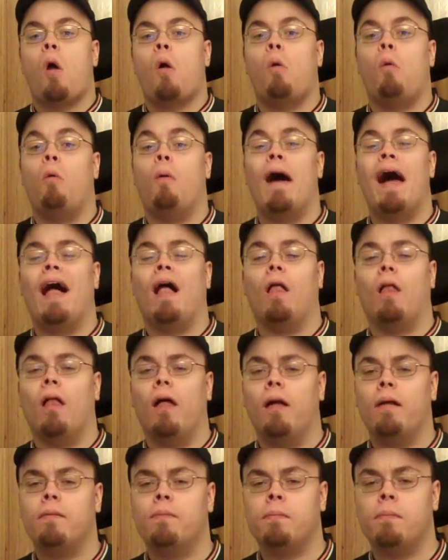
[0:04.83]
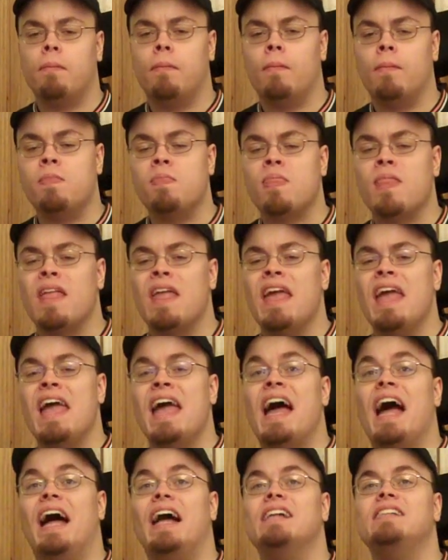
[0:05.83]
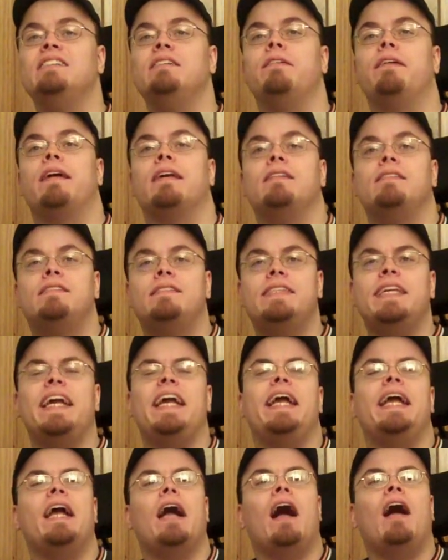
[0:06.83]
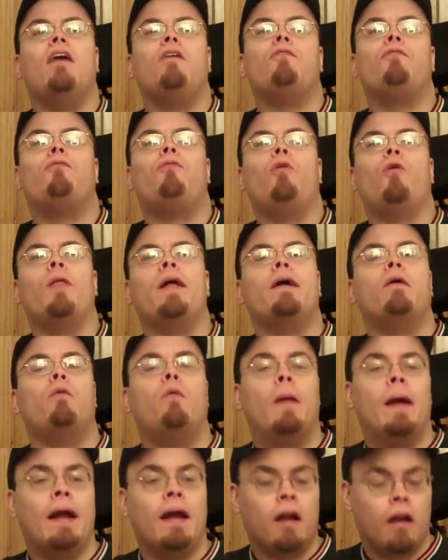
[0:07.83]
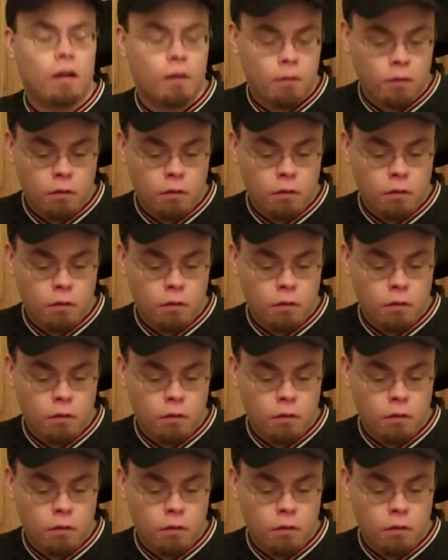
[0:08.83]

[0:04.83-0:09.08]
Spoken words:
Well, as you can see, I'm fully aware